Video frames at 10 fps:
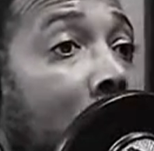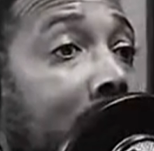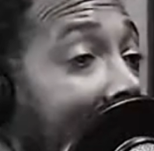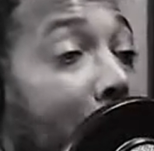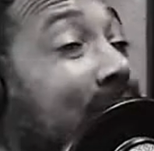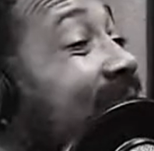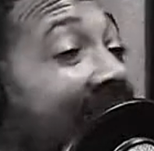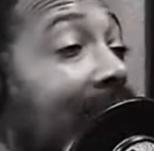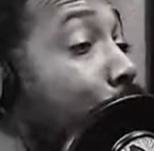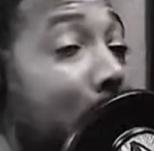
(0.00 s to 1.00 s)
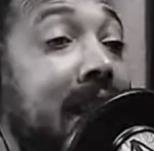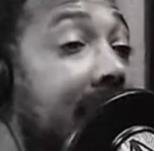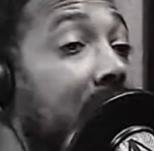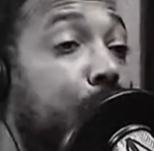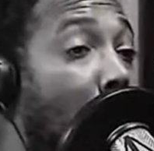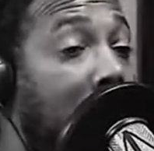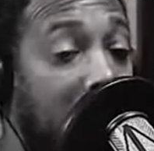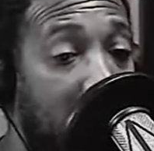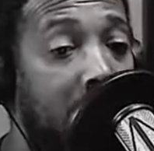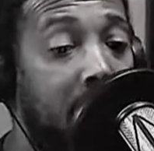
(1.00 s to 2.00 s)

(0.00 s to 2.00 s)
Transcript: They was not treating niggas fucked up.